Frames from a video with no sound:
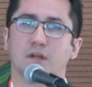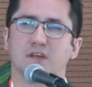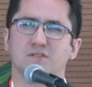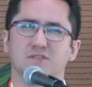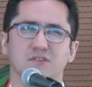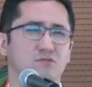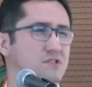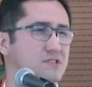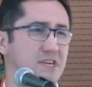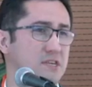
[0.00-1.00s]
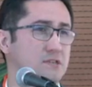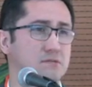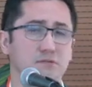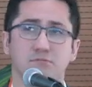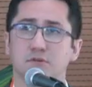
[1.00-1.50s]
like
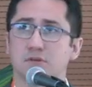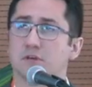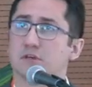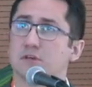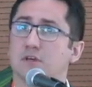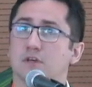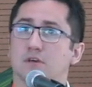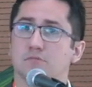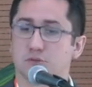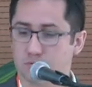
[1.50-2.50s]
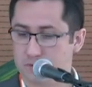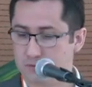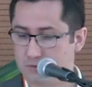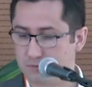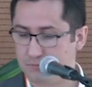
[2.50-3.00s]
synchronization, could be,
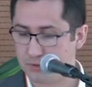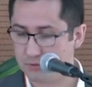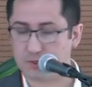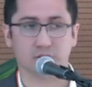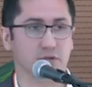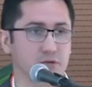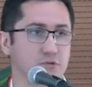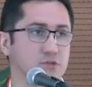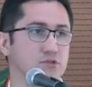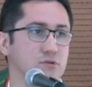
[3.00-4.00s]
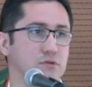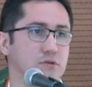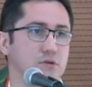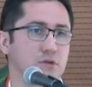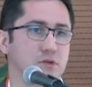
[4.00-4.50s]
between Pure and the repository.
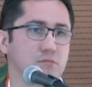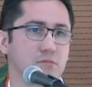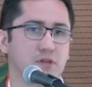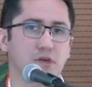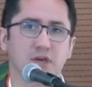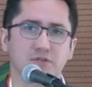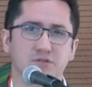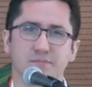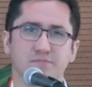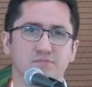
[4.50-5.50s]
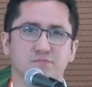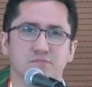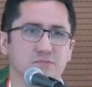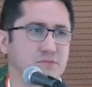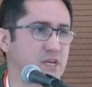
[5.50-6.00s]
But they had some
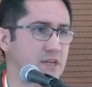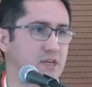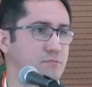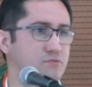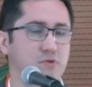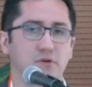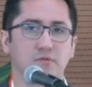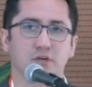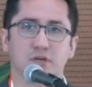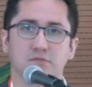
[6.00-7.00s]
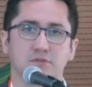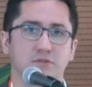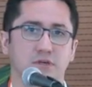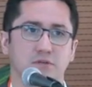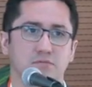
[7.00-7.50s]
technical
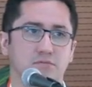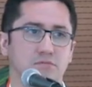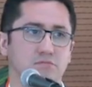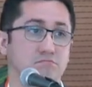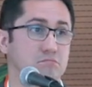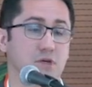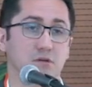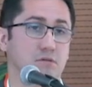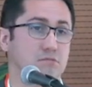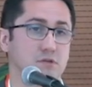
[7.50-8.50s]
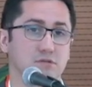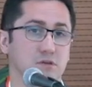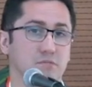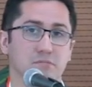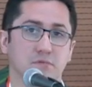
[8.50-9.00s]
problems, and I don't know, they
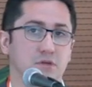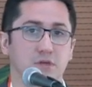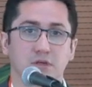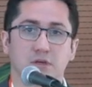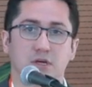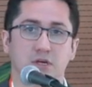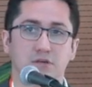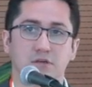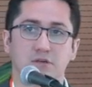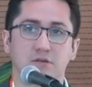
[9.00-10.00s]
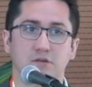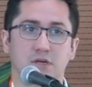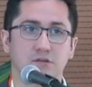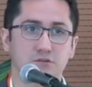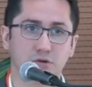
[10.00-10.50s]
stopped.
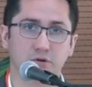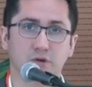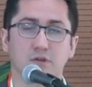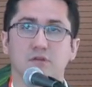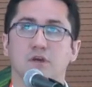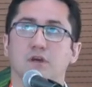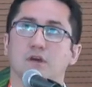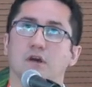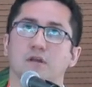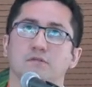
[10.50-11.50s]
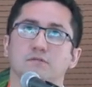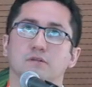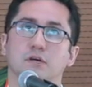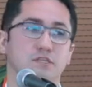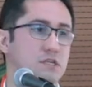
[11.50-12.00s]
I saw the other day a
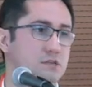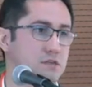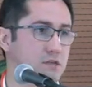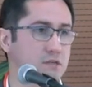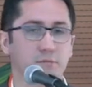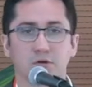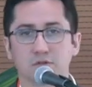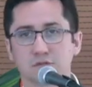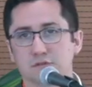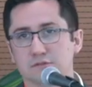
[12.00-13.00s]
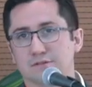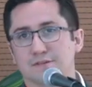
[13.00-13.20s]
Jira ticket about this,